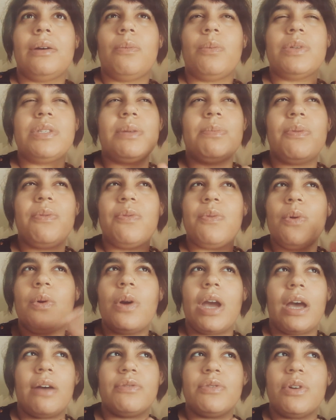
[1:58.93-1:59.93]
was it before or
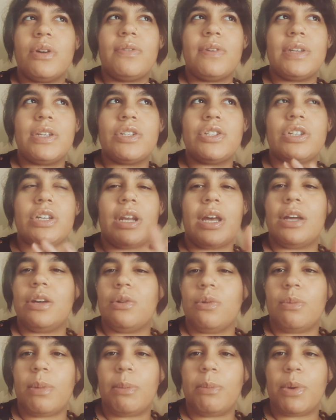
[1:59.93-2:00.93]
after I finished it? I
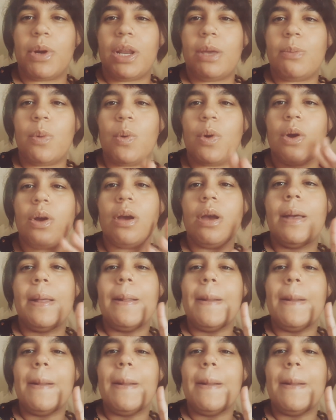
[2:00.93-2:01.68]
don't remember anymore,